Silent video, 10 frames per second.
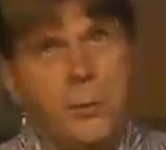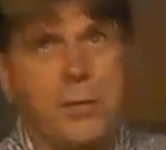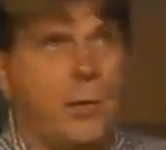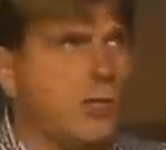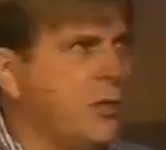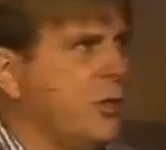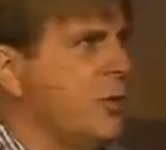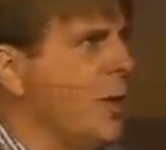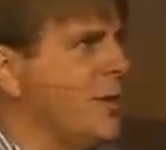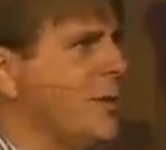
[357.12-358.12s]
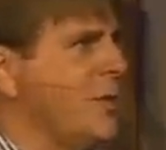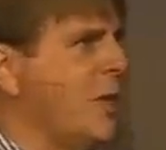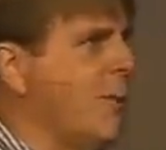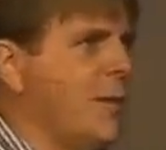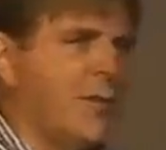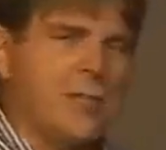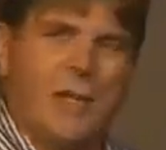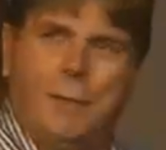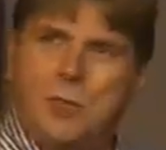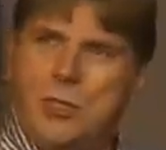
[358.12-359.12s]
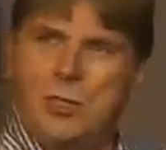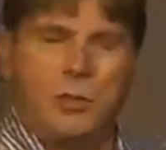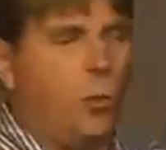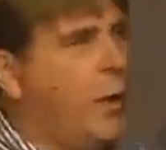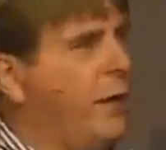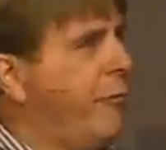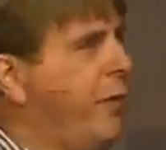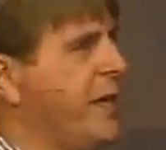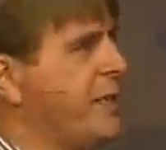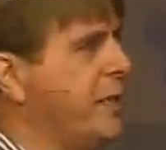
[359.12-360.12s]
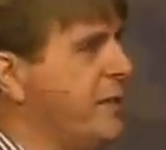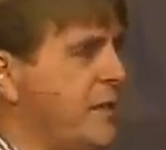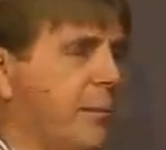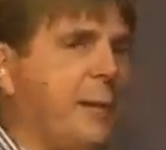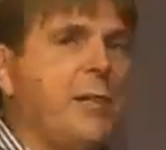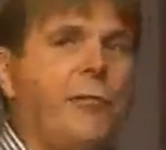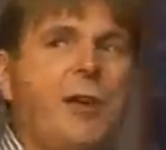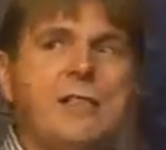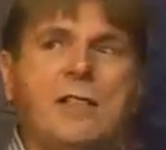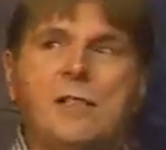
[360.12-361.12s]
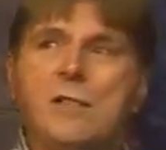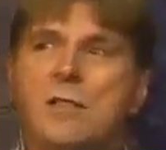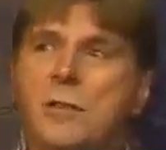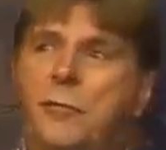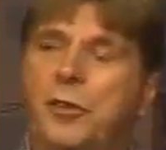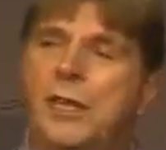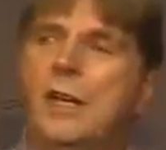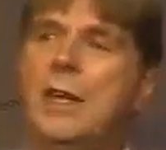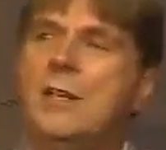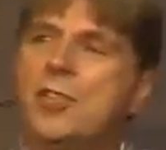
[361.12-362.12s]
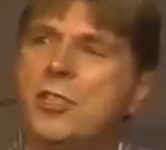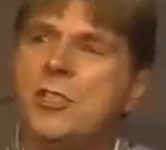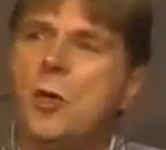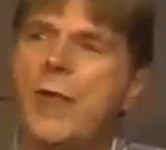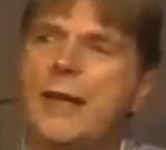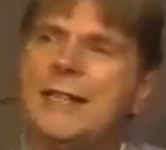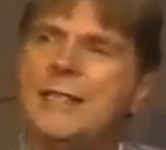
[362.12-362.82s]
pretty much the nuances are about the same, just a little way of phrasing it. Sometimes I phrase things a little differently just so that